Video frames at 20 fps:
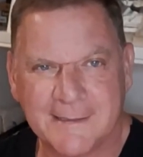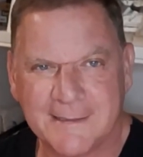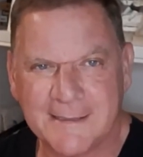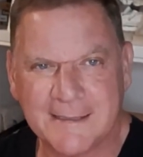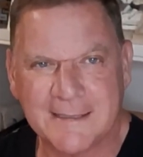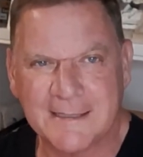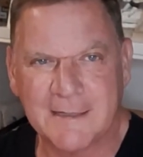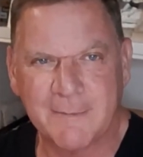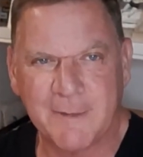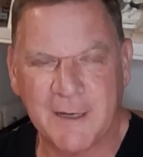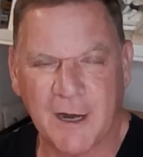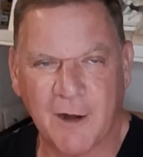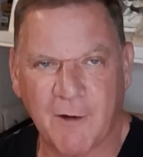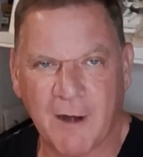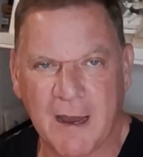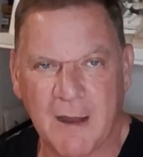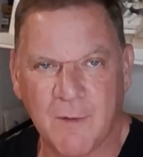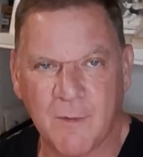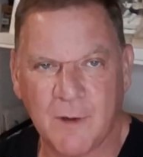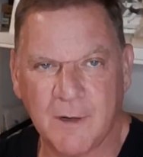this is going to be a
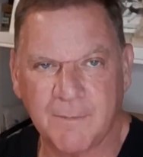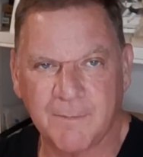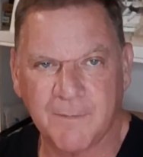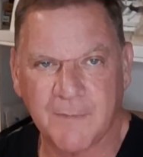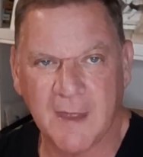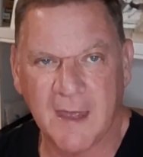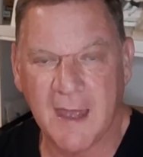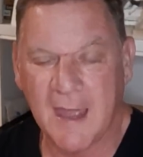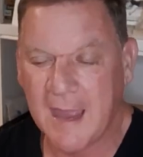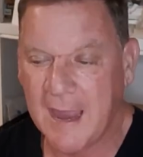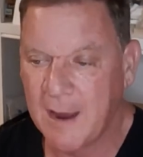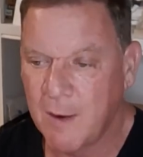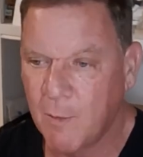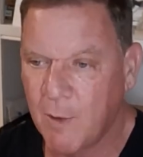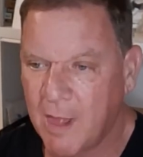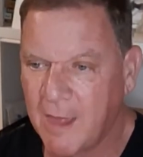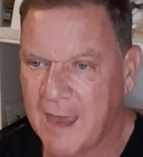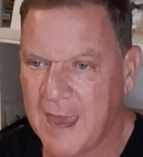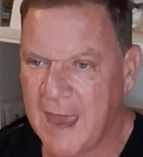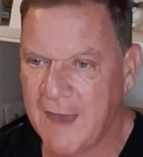great one. Hey,
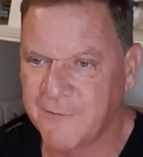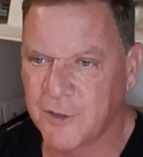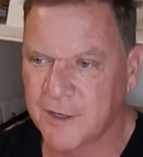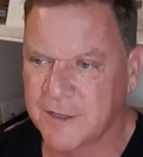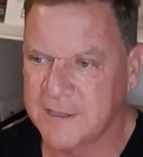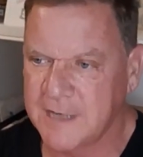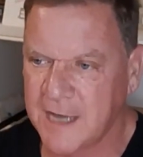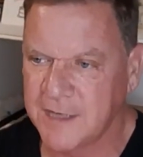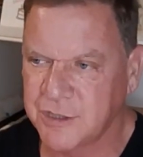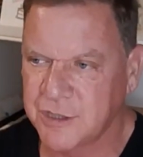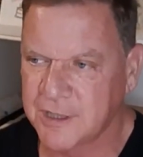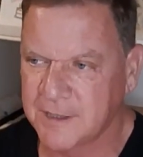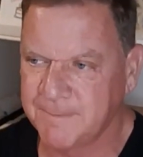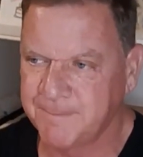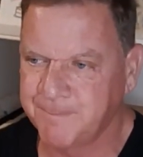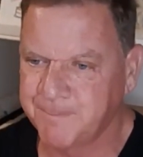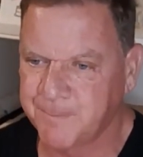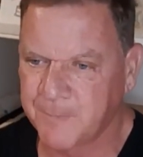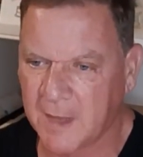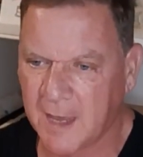while I have your
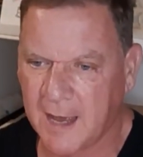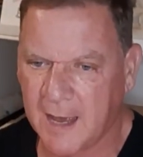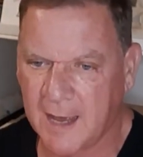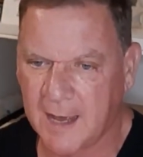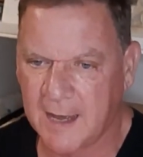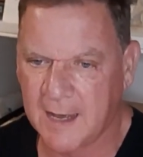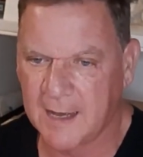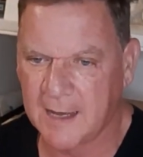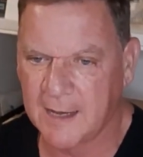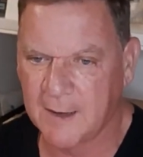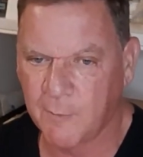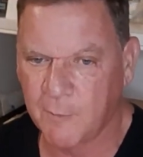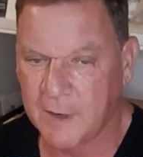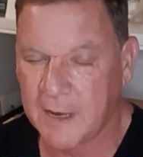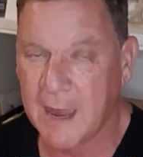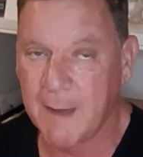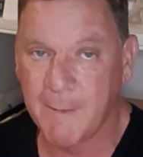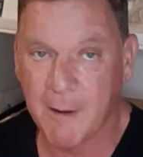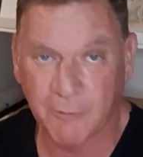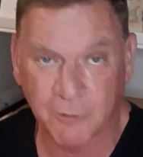attention, uh,
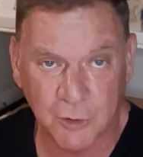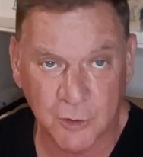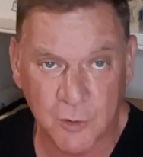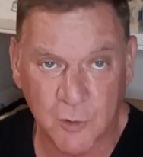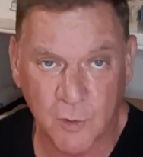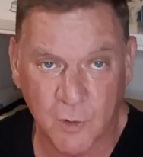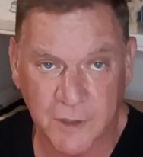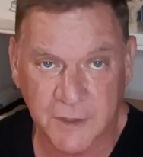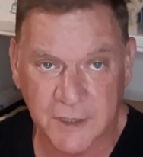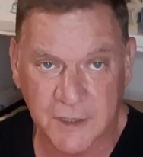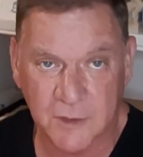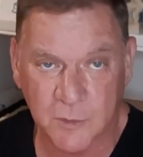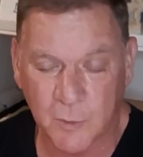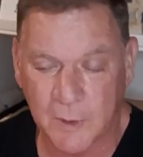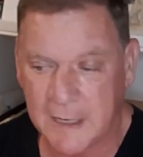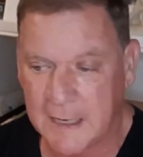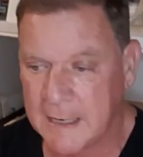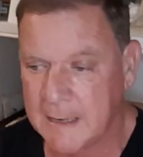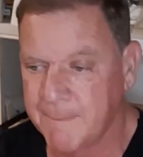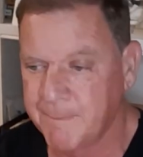we came out with a new course this
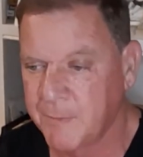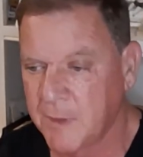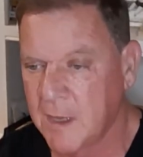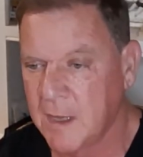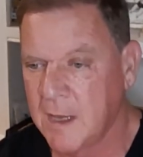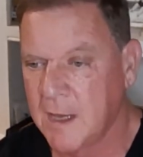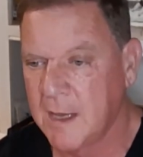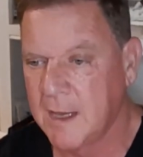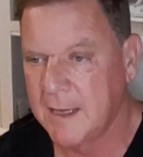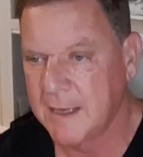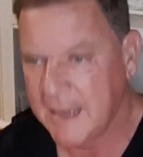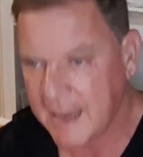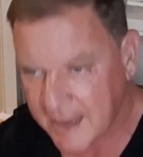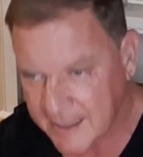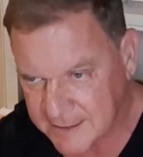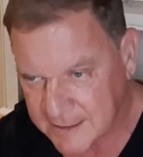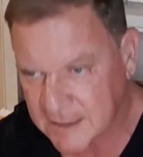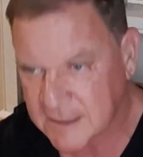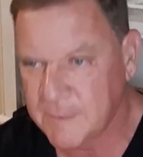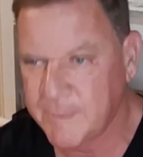week.
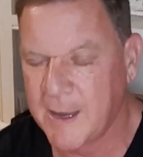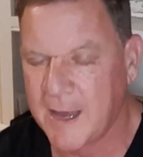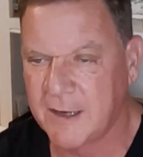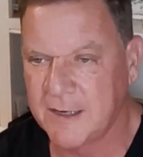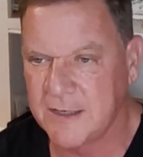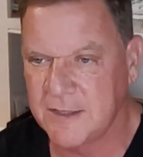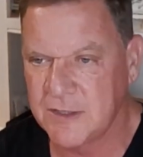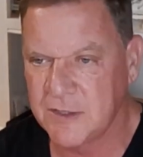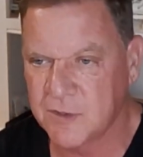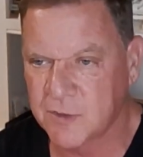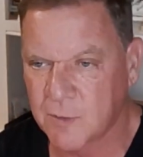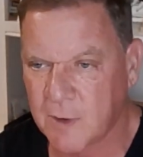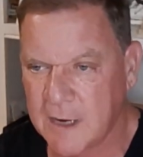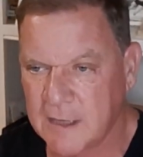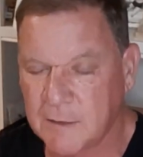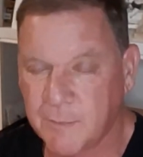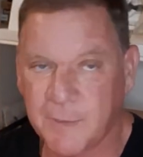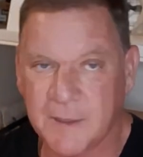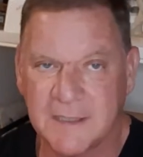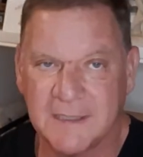Yes, it's about Easy
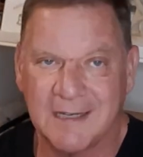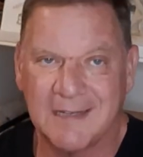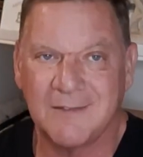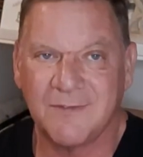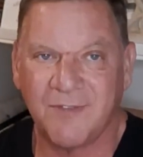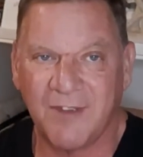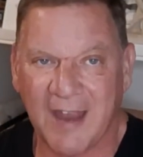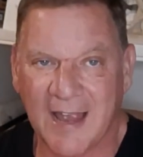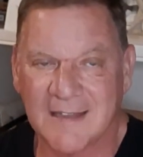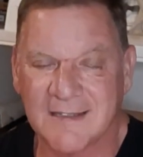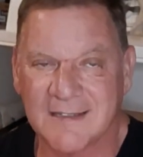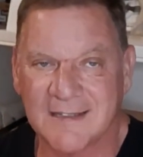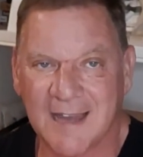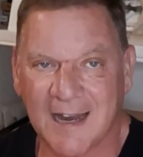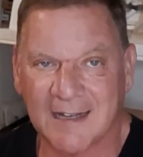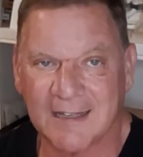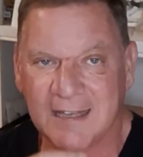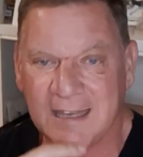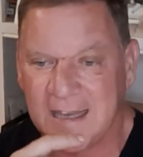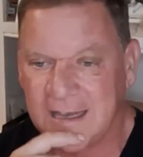Strength, but it's advanced
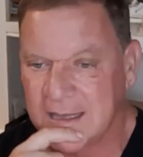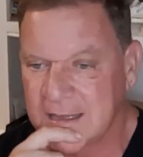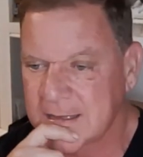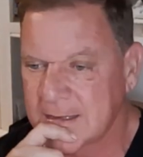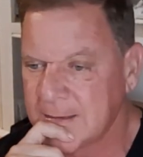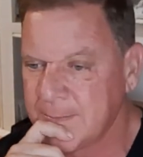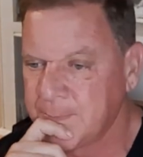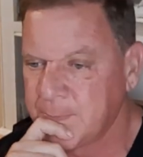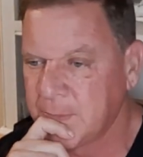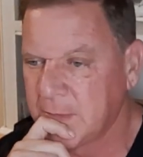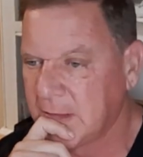techniques.